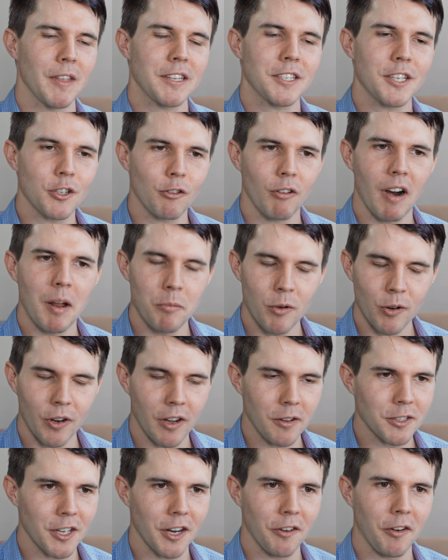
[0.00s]
there's this great book
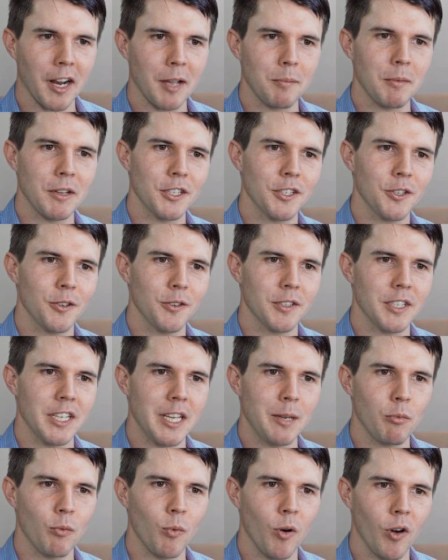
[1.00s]
I was going to recommend to you, Deep